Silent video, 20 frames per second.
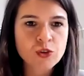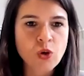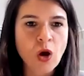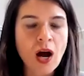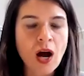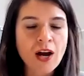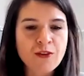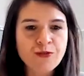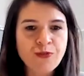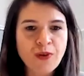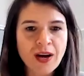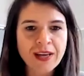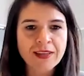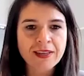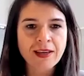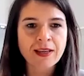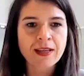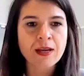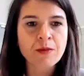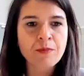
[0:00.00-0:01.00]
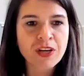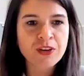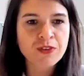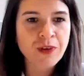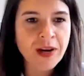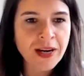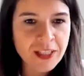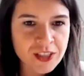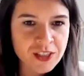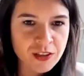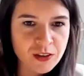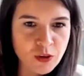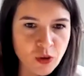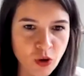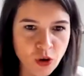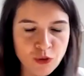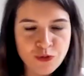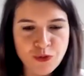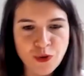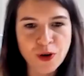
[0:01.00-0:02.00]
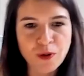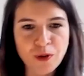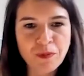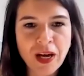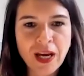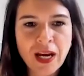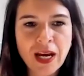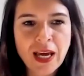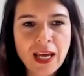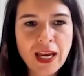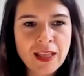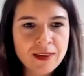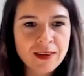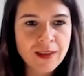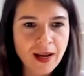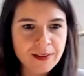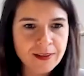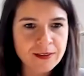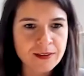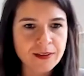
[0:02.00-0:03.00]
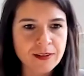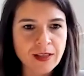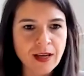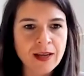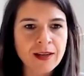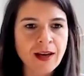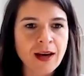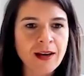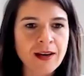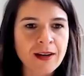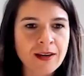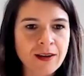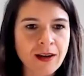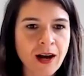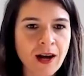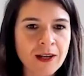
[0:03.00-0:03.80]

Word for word: So I find the immigration law firm in London and I,